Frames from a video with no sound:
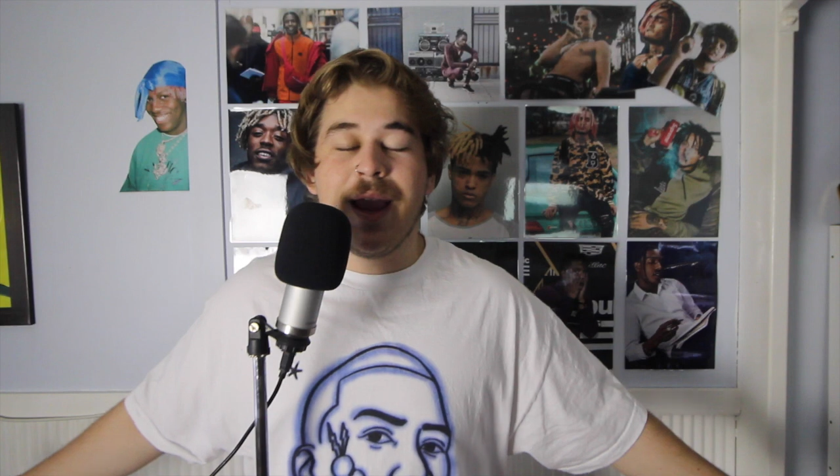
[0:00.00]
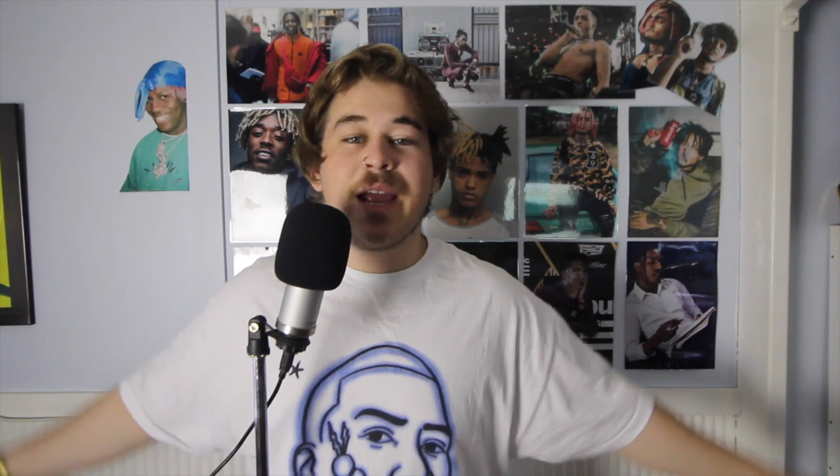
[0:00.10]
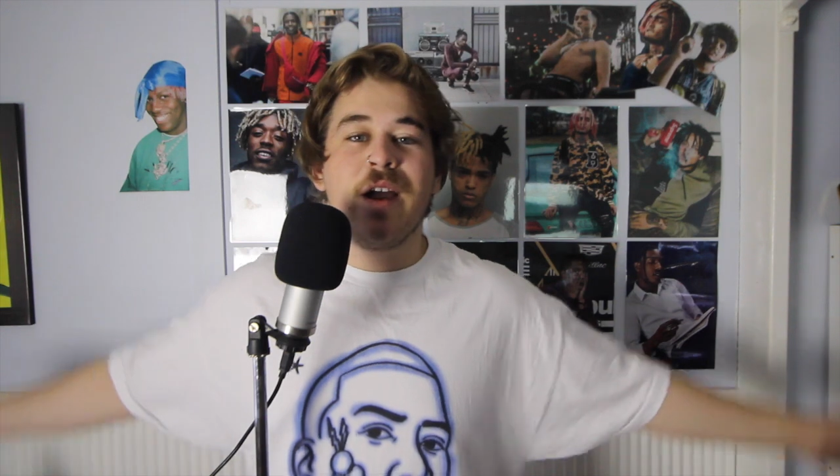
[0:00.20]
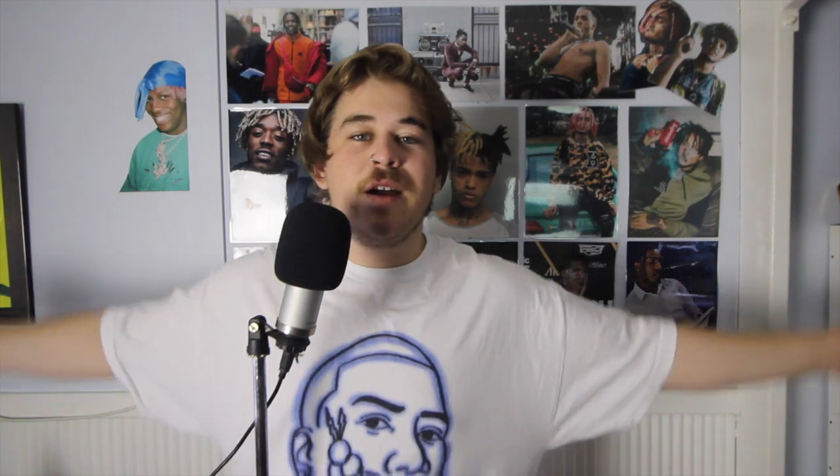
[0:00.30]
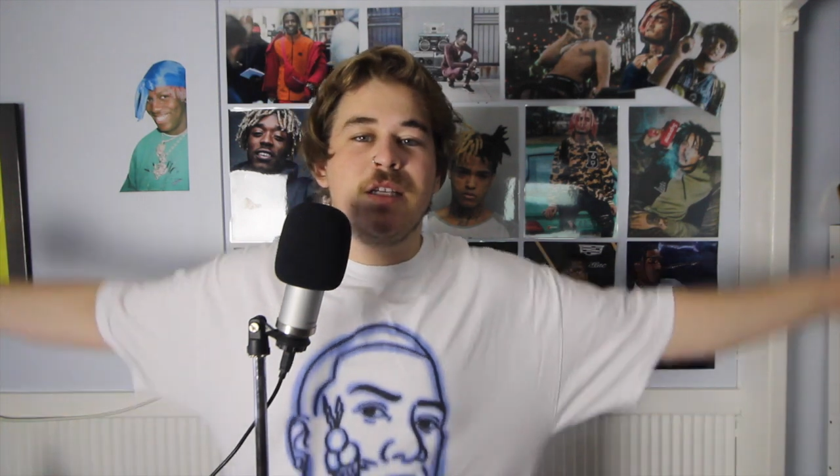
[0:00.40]
Hey
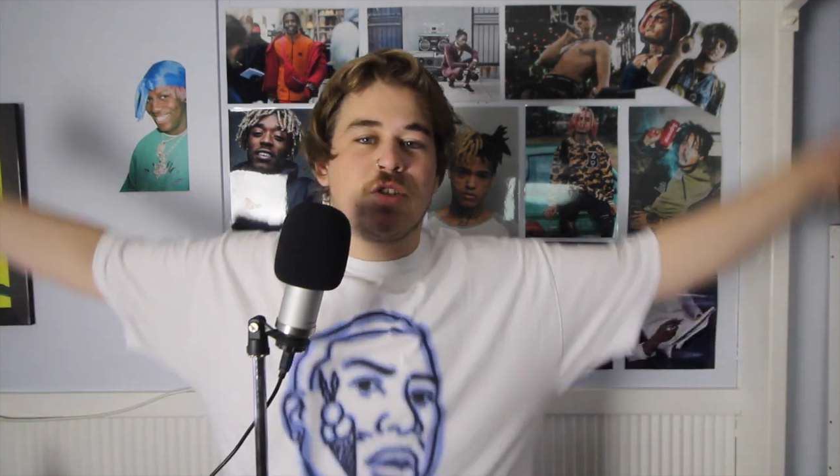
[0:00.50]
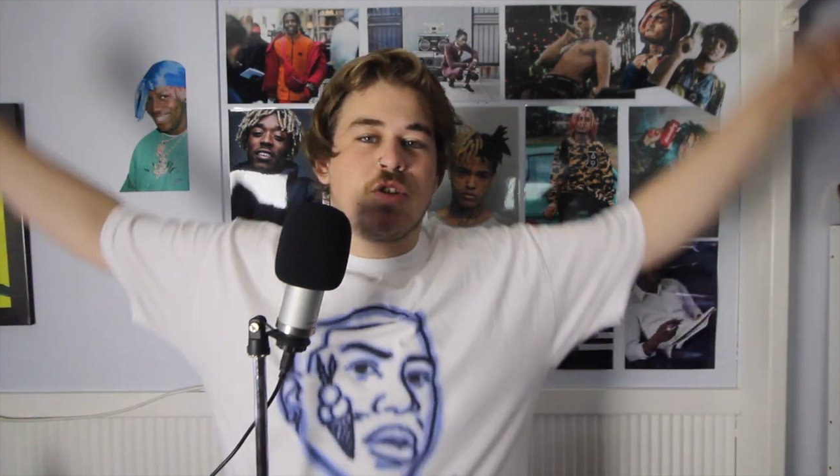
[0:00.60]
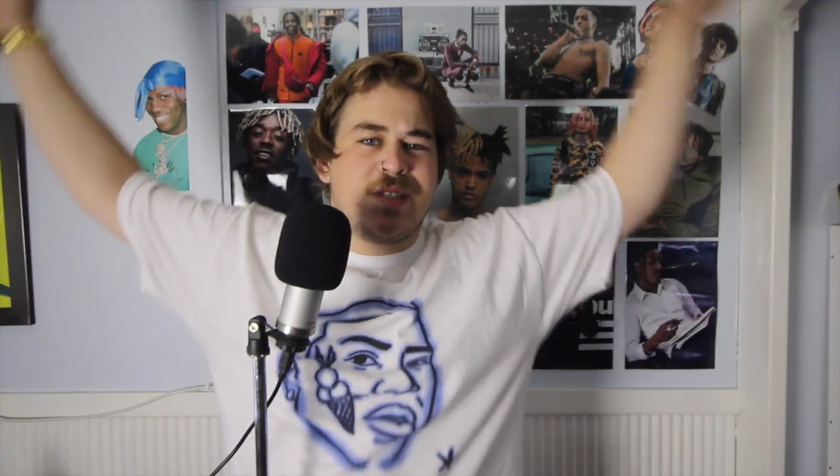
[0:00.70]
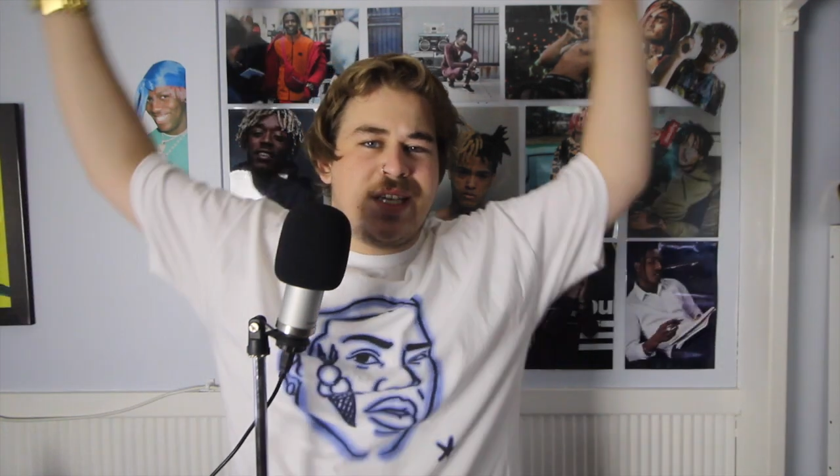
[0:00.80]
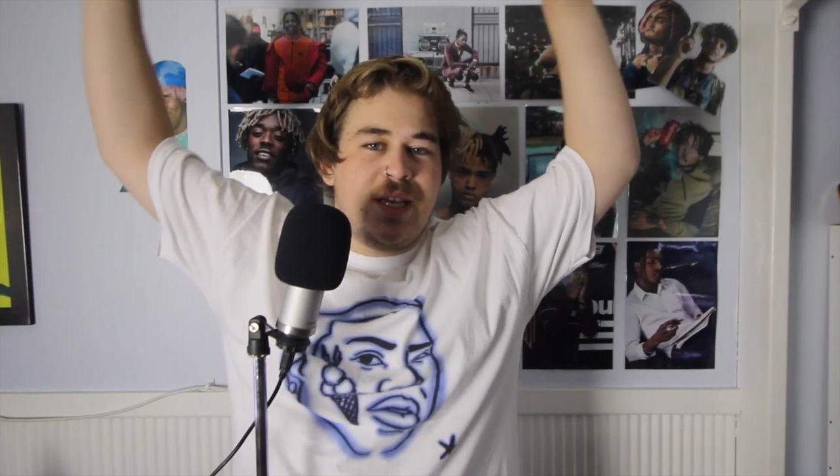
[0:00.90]
guys,
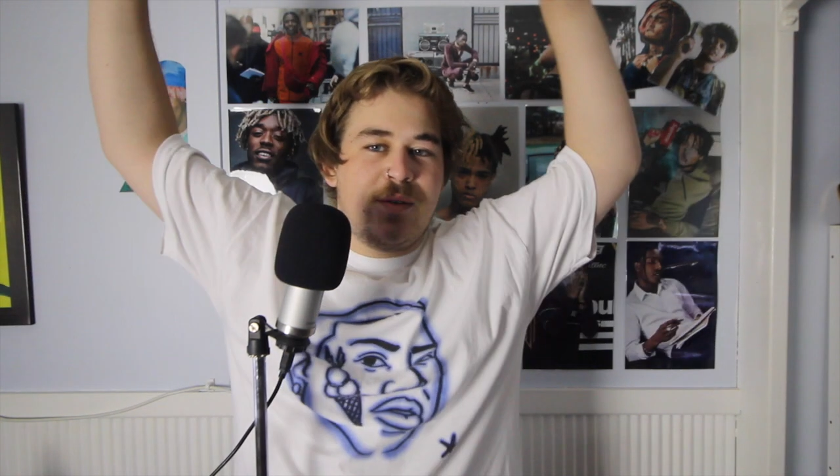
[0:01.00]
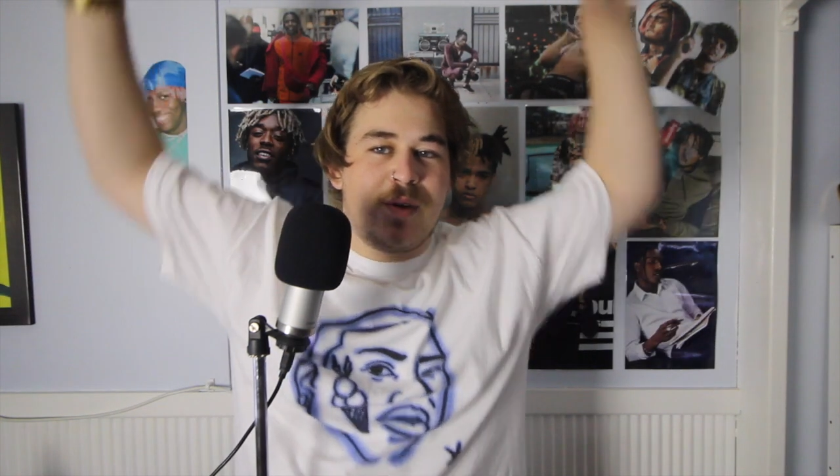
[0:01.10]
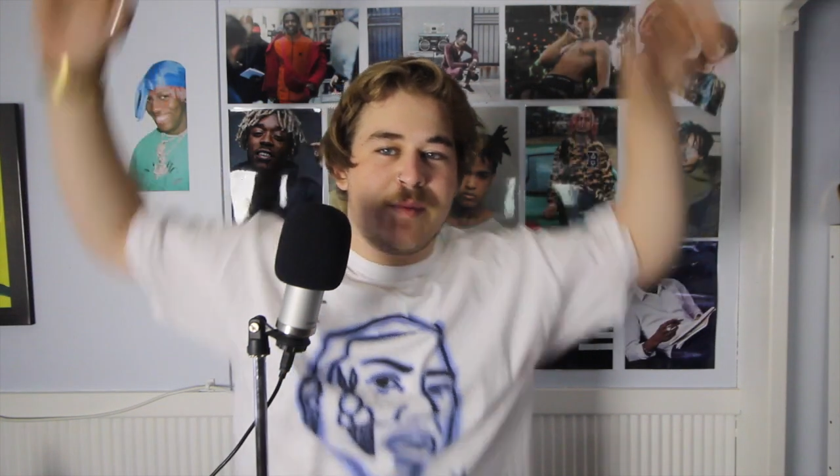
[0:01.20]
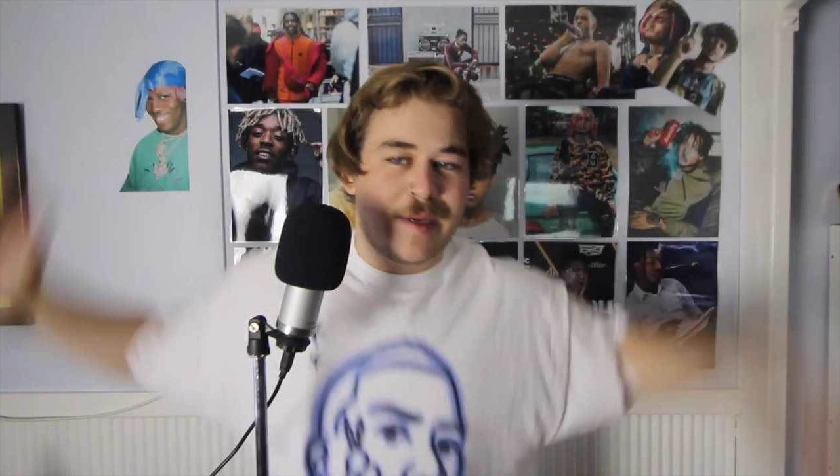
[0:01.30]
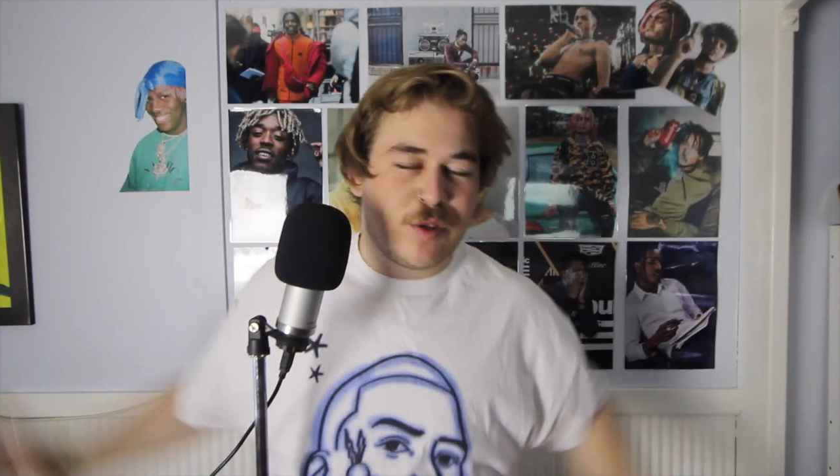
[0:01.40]
Grossy here.
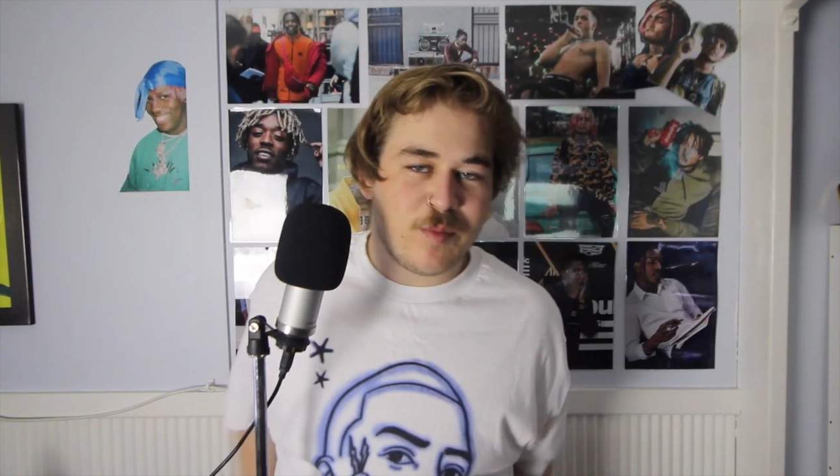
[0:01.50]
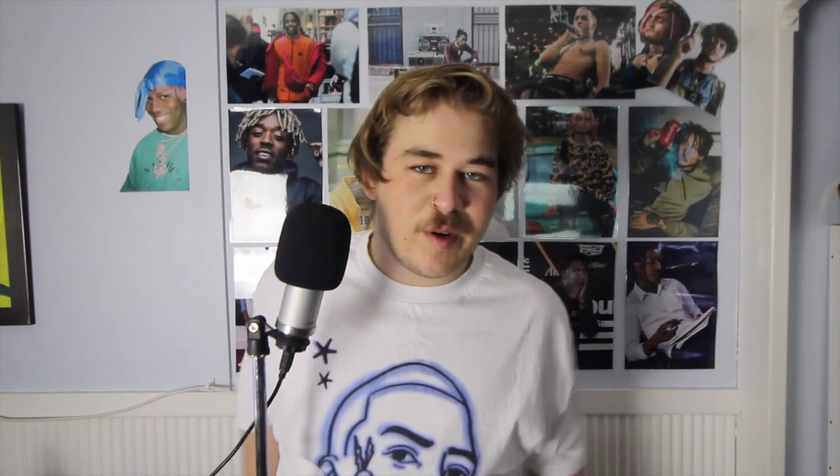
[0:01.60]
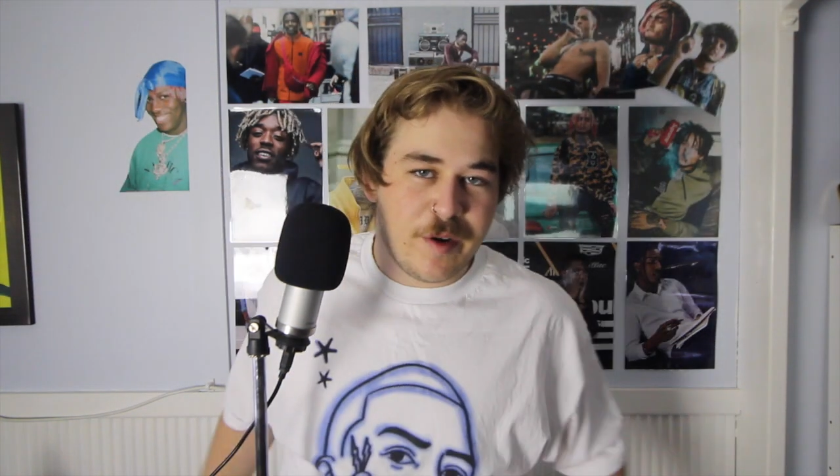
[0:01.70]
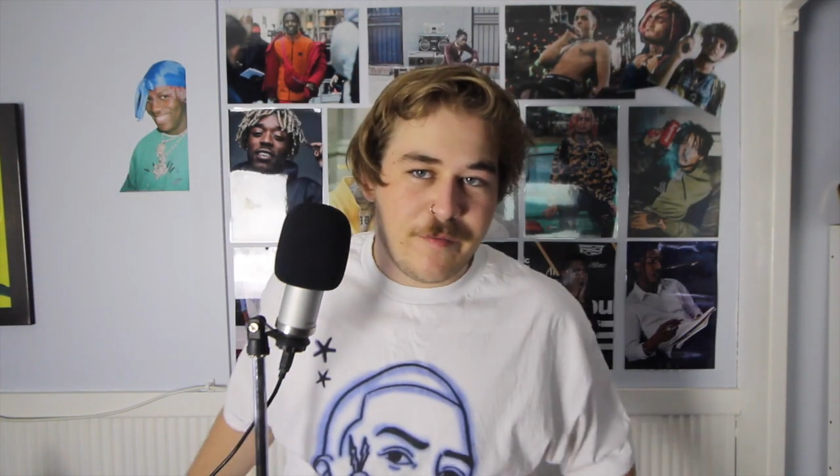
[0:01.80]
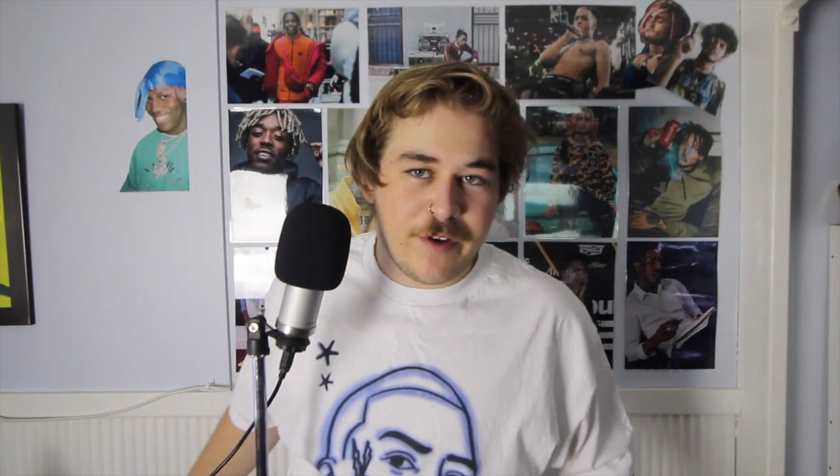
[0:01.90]
Welcome back to a
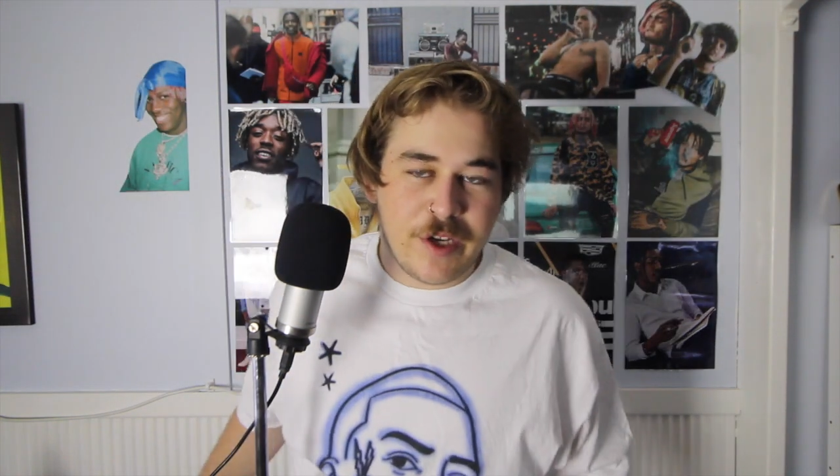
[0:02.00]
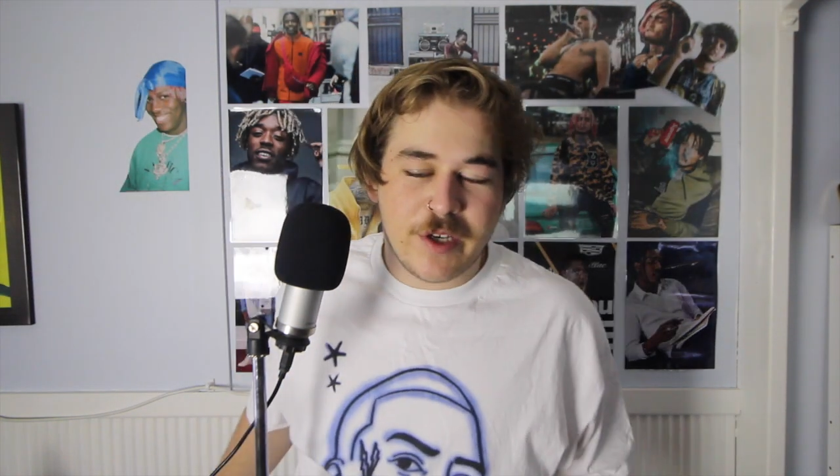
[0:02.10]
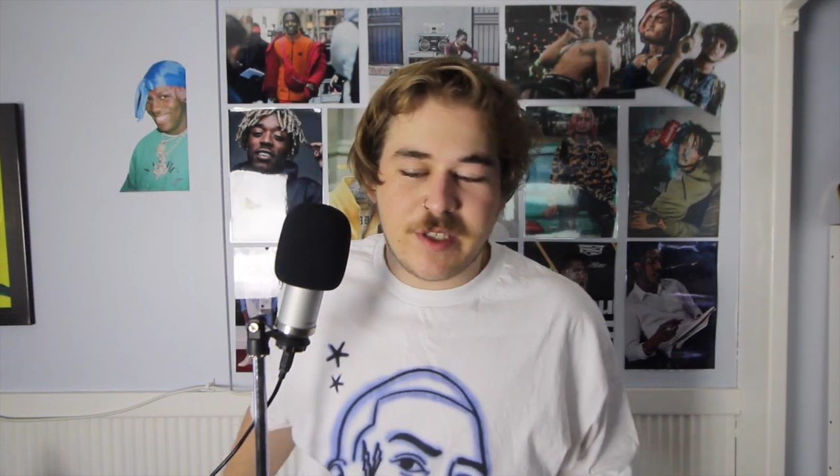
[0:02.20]
brand new video.